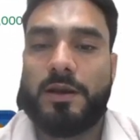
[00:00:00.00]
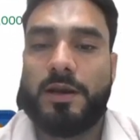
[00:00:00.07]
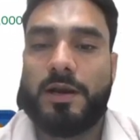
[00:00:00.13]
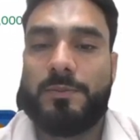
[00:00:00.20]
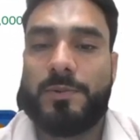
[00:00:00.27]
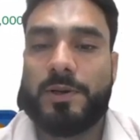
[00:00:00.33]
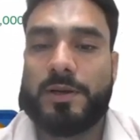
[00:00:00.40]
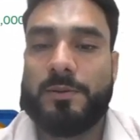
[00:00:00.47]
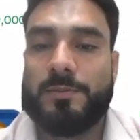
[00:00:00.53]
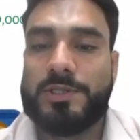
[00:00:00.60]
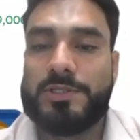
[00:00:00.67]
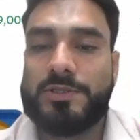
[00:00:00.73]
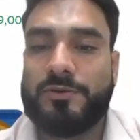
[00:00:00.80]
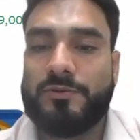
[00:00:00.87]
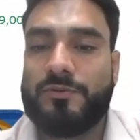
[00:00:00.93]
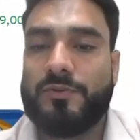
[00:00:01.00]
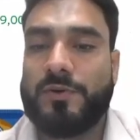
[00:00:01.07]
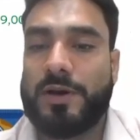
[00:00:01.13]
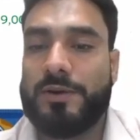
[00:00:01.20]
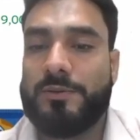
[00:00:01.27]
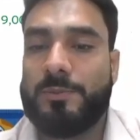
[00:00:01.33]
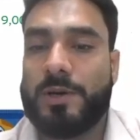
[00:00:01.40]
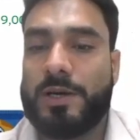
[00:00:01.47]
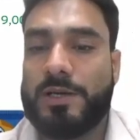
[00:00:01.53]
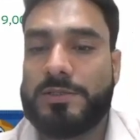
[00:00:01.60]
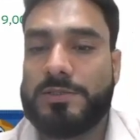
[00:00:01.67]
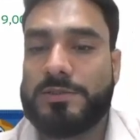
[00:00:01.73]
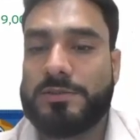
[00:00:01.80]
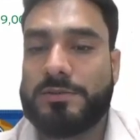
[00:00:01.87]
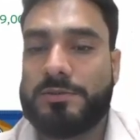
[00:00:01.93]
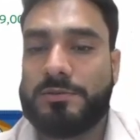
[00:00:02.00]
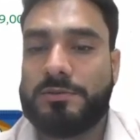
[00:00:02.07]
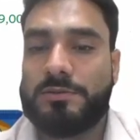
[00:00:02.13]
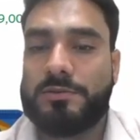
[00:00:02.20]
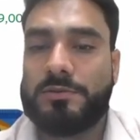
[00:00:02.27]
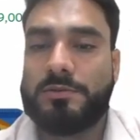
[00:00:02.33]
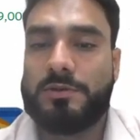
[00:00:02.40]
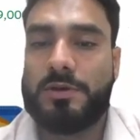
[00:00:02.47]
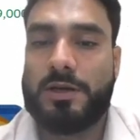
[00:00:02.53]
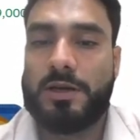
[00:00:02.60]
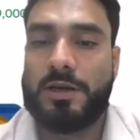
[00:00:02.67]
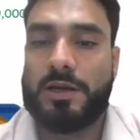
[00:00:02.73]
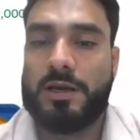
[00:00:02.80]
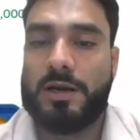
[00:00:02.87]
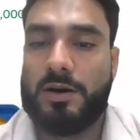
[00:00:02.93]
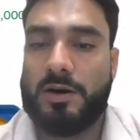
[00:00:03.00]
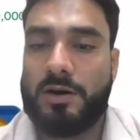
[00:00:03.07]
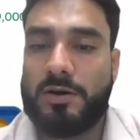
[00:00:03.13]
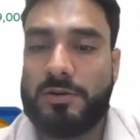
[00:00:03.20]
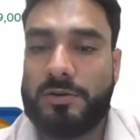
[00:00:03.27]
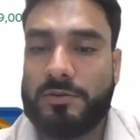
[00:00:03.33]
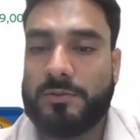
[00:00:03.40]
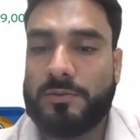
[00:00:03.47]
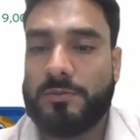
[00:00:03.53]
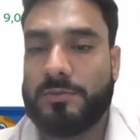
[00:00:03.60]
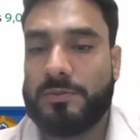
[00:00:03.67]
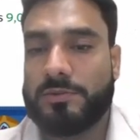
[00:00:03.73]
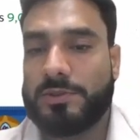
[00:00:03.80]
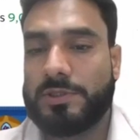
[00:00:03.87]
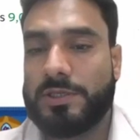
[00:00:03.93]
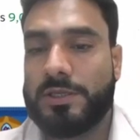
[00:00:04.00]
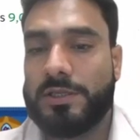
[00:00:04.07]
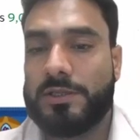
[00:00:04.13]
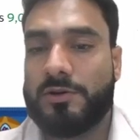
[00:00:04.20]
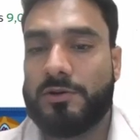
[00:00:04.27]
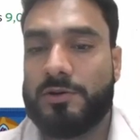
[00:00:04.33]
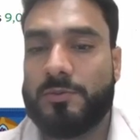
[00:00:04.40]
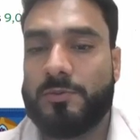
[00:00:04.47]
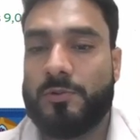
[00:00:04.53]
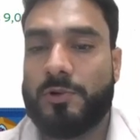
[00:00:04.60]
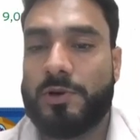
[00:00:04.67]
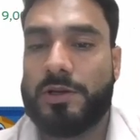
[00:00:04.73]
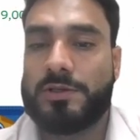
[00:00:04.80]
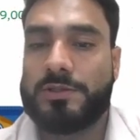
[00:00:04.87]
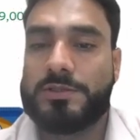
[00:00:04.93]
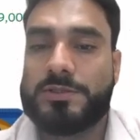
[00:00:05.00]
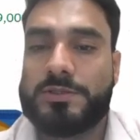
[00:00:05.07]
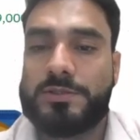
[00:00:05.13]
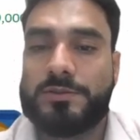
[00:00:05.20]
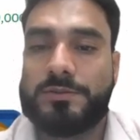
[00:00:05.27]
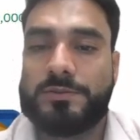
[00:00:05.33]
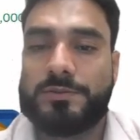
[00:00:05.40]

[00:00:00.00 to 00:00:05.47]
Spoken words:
After completion of 5 batch or 3000 points,